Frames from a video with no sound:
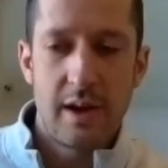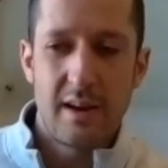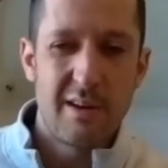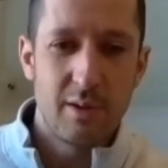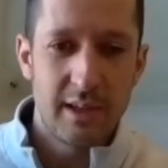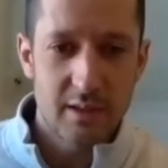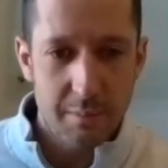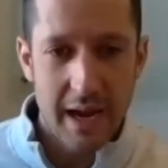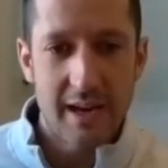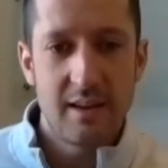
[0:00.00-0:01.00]
and really
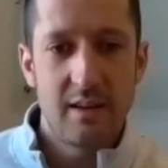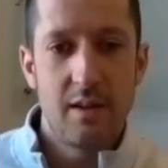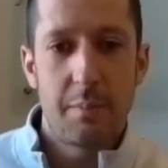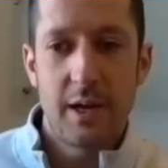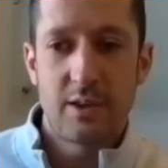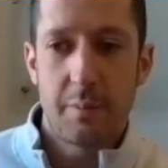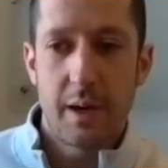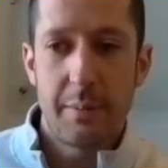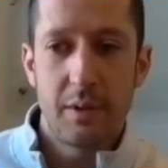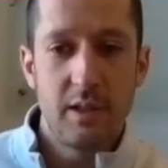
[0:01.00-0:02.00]
expanding the patient
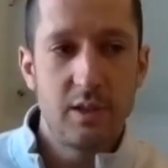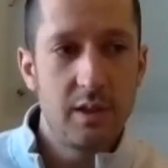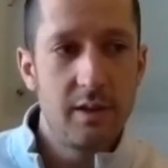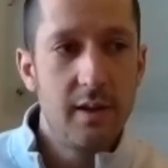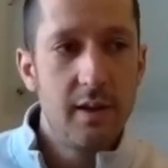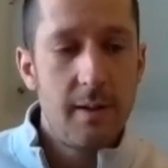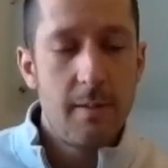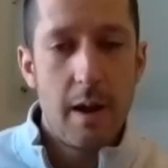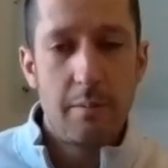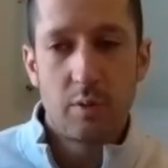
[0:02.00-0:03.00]
population.
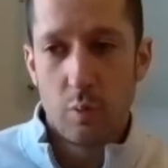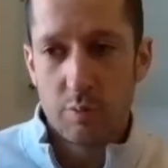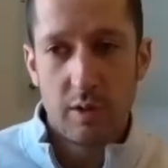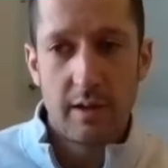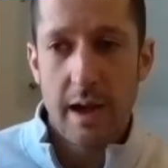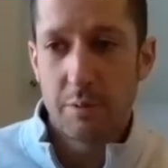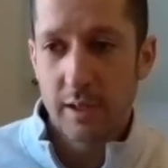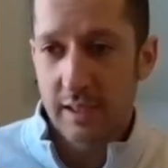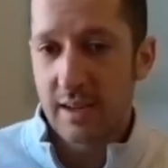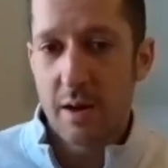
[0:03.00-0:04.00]
So I'm
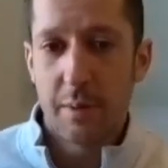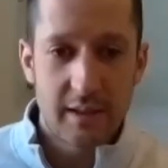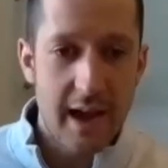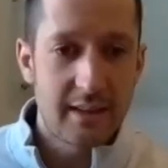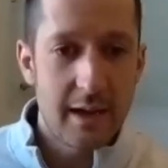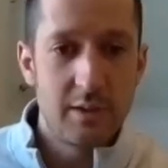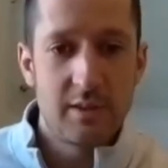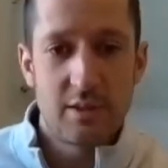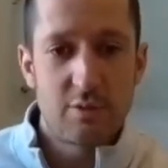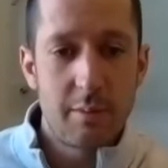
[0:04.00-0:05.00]
really excited about that. That was
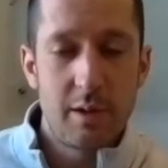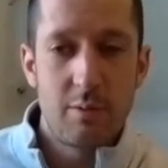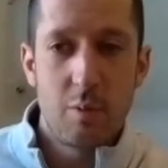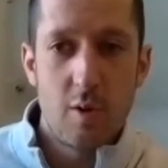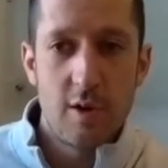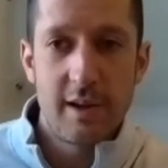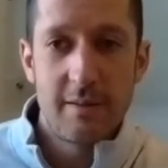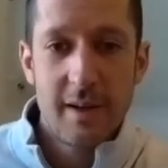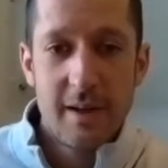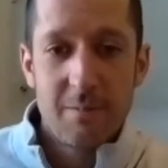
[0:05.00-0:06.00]
extremely rewarding.
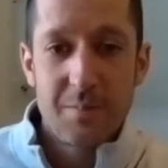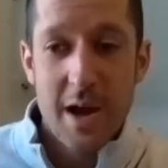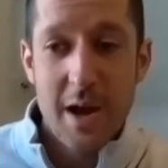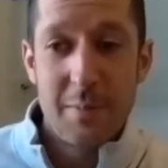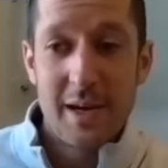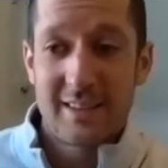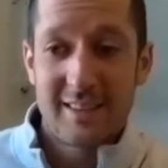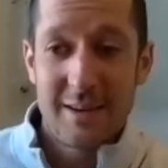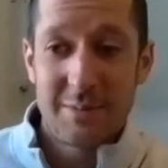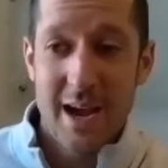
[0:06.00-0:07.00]
But at the
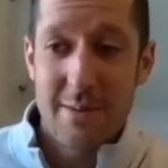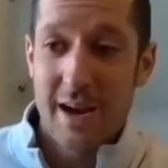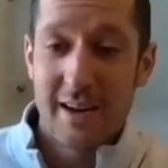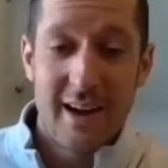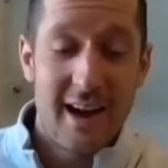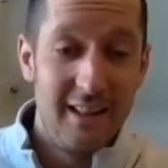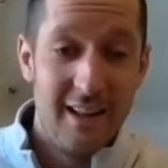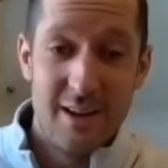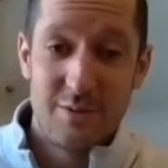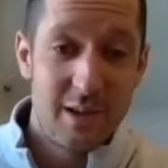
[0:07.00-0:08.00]
same time, I
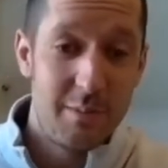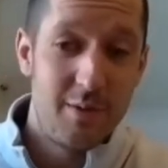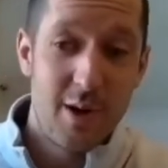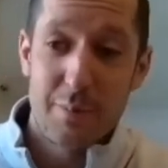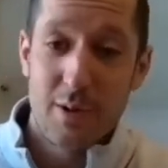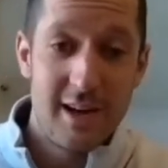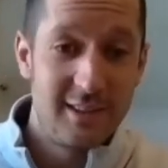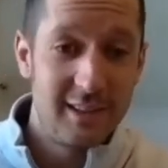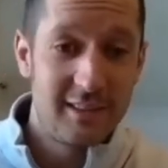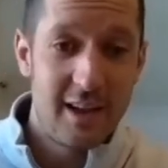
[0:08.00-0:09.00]
love some of our
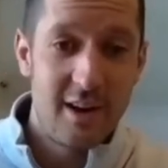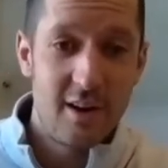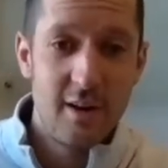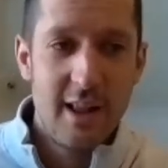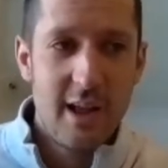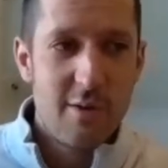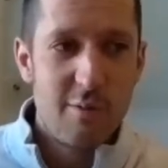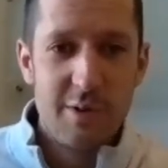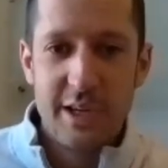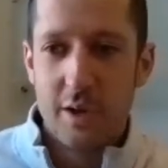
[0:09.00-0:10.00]
projects that are
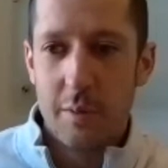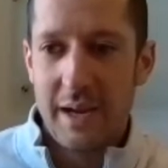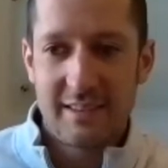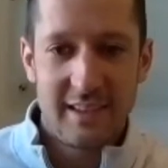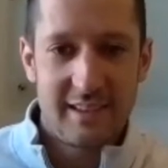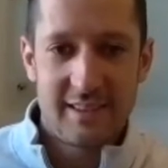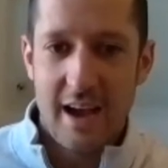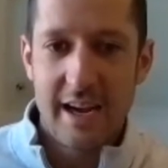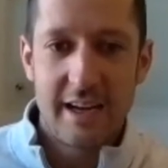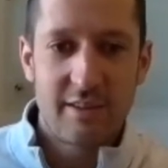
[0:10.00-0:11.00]
real basic
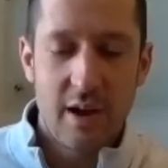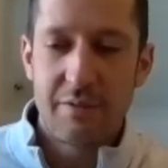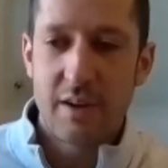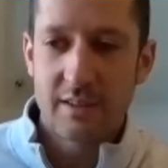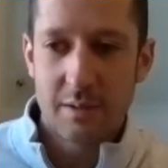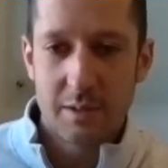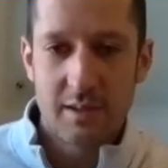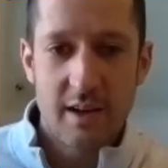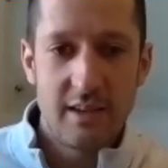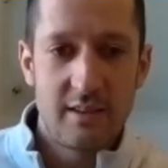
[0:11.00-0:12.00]
science. So I've done some
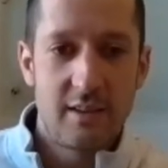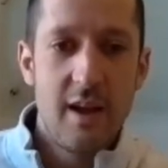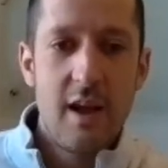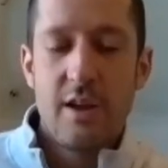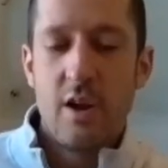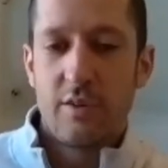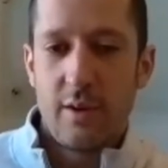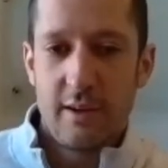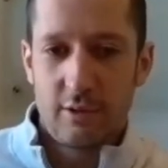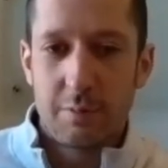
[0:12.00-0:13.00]
studies, so
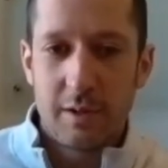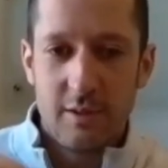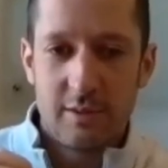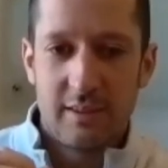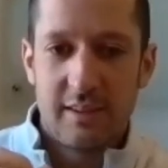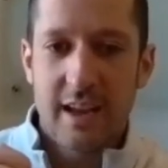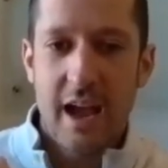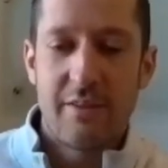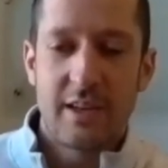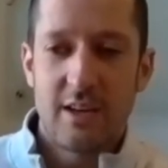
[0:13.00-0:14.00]
histotripsy uses these
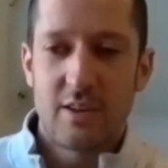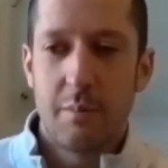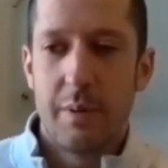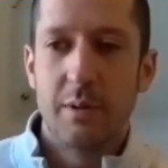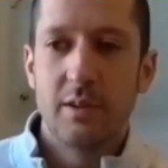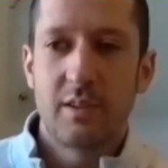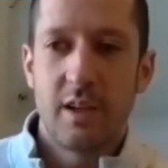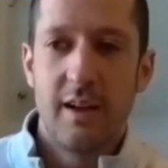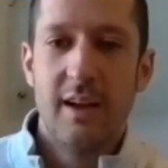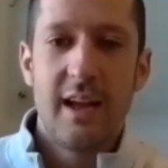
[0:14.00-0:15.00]
cavitation bubbles
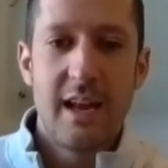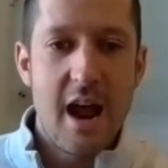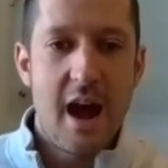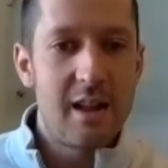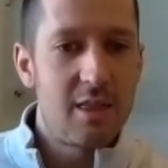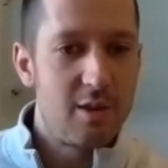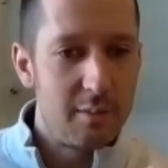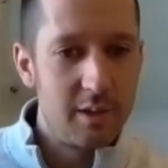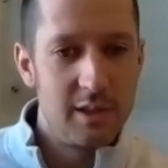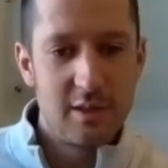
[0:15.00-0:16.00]
to
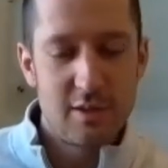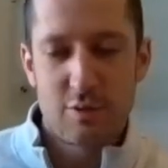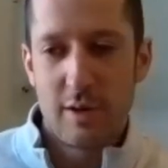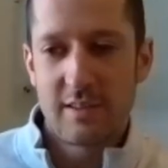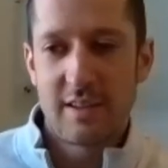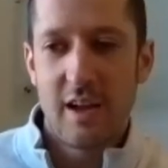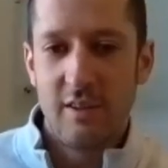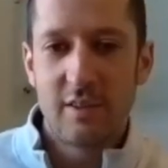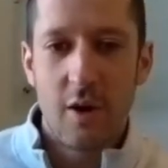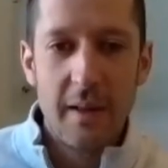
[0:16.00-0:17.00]
non-thermally destroy
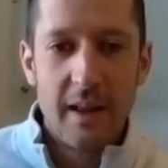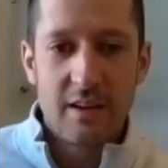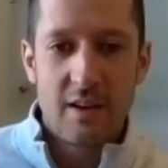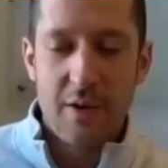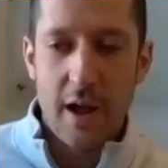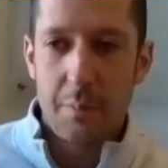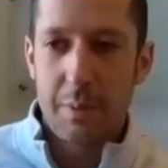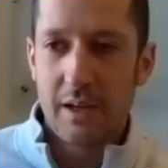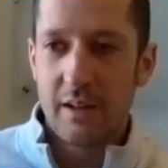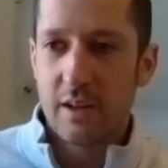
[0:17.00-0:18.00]
cells. So
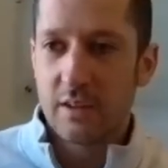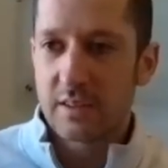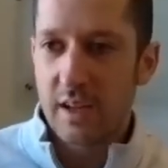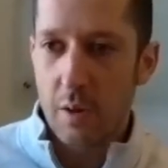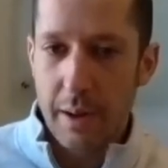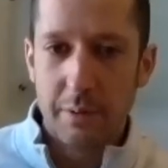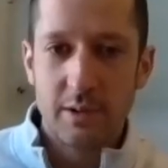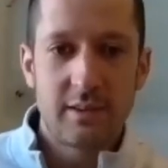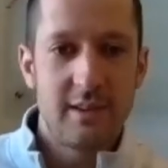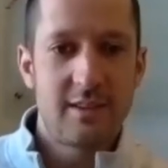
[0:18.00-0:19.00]
developing little cell bubble
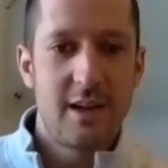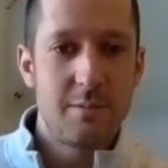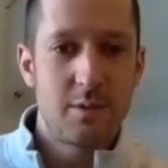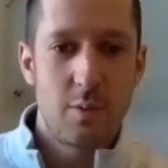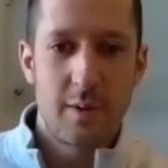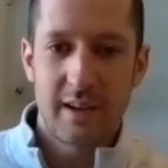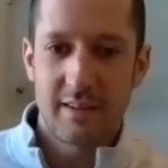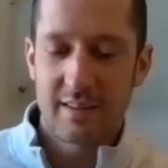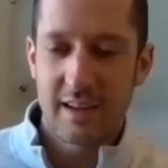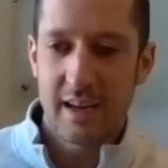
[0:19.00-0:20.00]
systems where we can
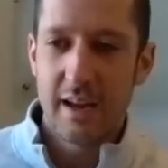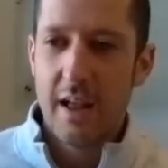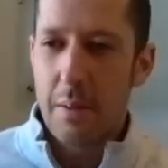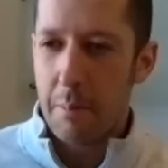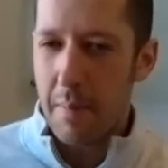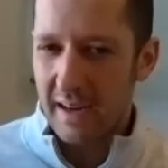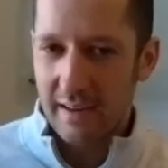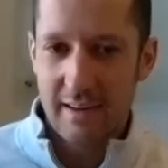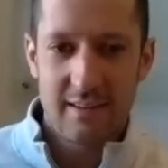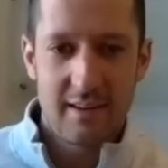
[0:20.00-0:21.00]
see
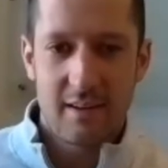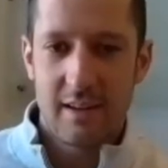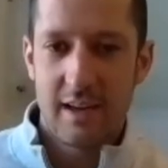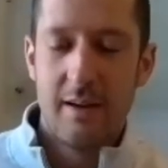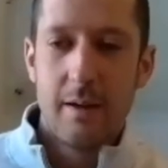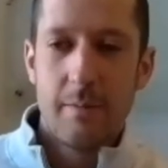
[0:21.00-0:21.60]
mechanistically,